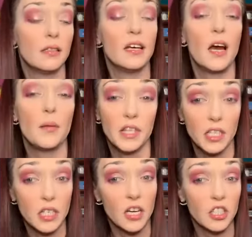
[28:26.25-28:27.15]
I mean, the
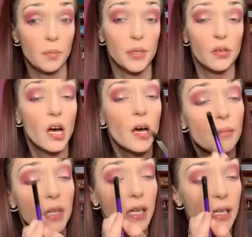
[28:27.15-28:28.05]
Natasha built up
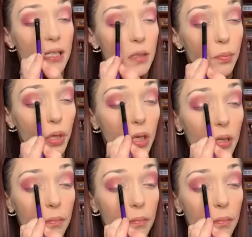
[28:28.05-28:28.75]
nice, but